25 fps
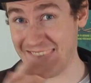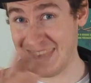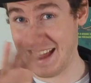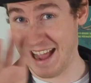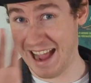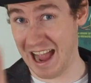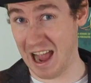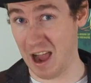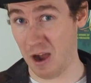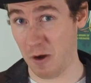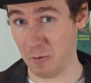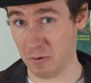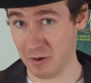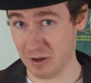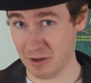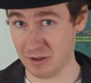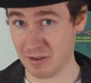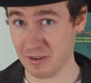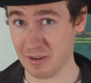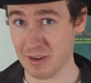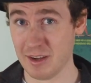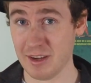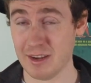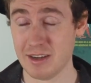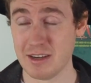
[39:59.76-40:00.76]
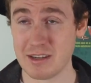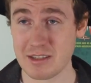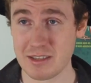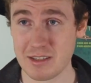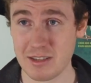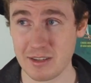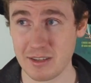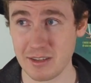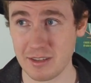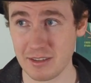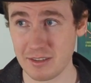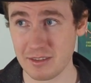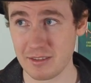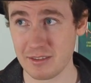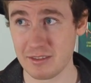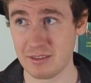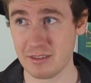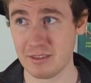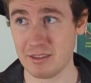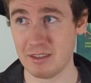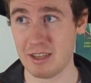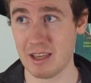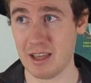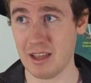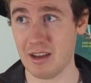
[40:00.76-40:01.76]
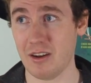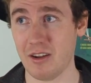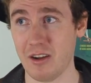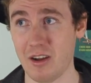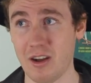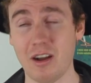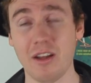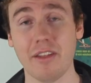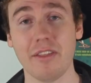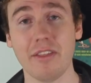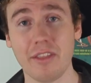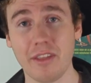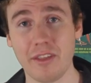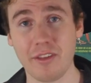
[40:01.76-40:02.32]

an hour to get on